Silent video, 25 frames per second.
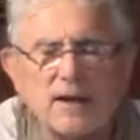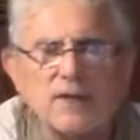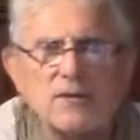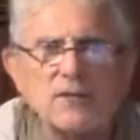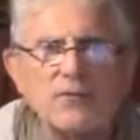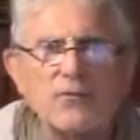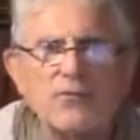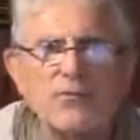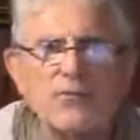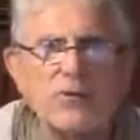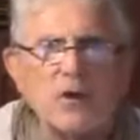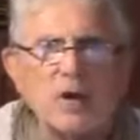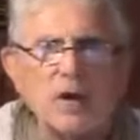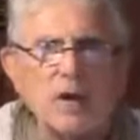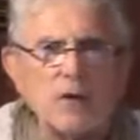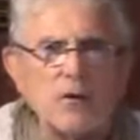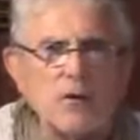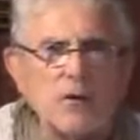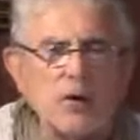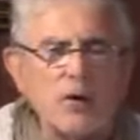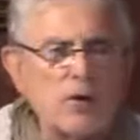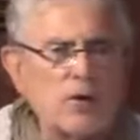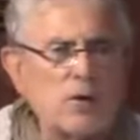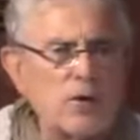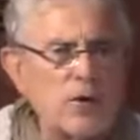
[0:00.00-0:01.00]
it's
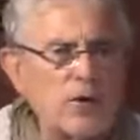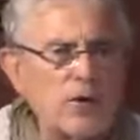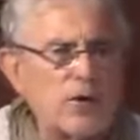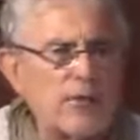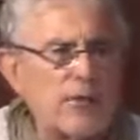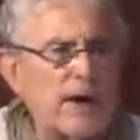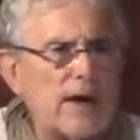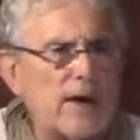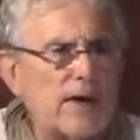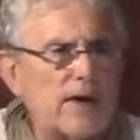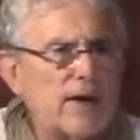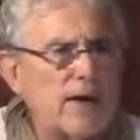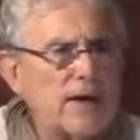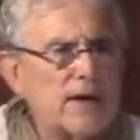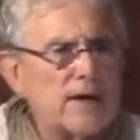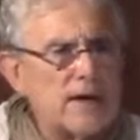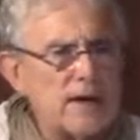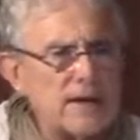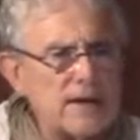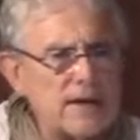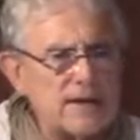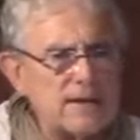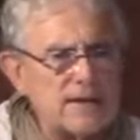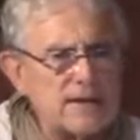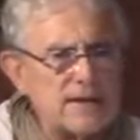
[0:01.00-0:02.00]
going around
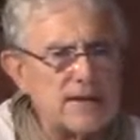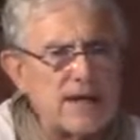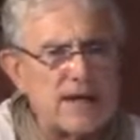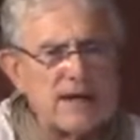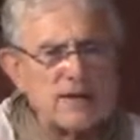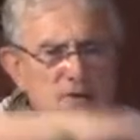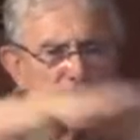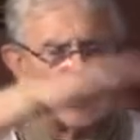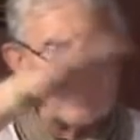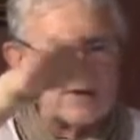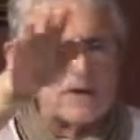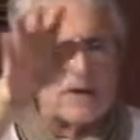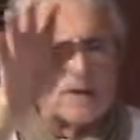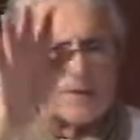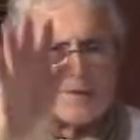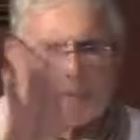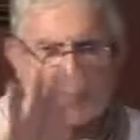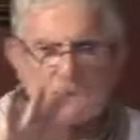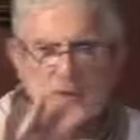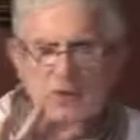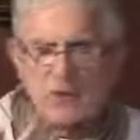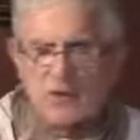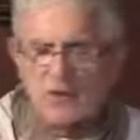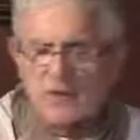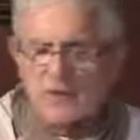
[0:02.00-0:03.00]
in desert that's been
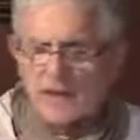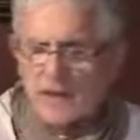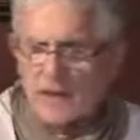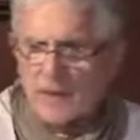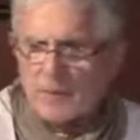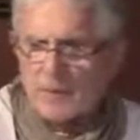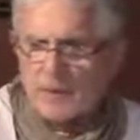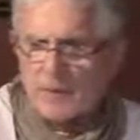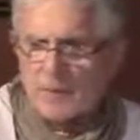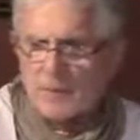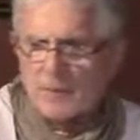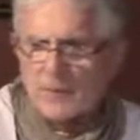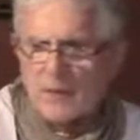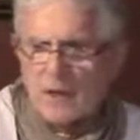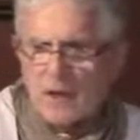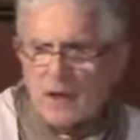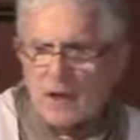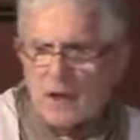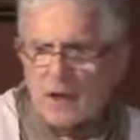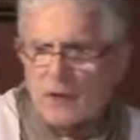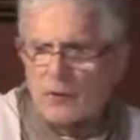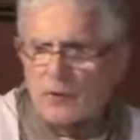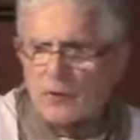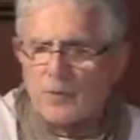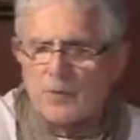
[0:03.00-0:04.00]
so, it's like been
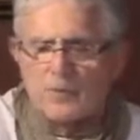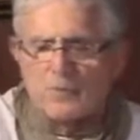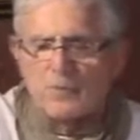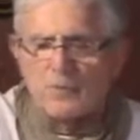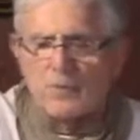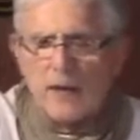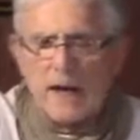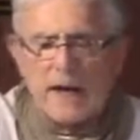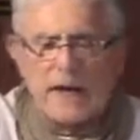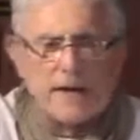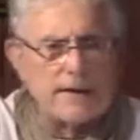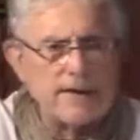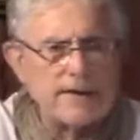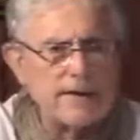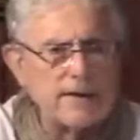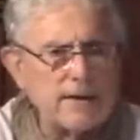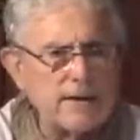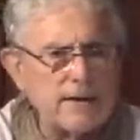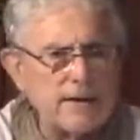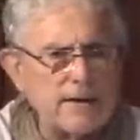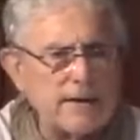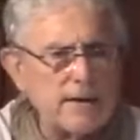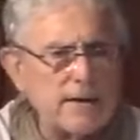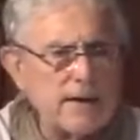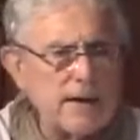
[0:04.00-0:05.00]
colored red,
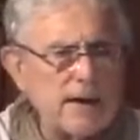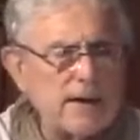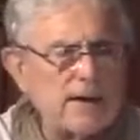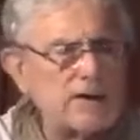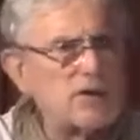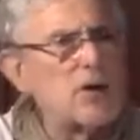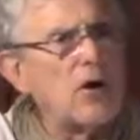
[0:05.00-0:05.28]
and it's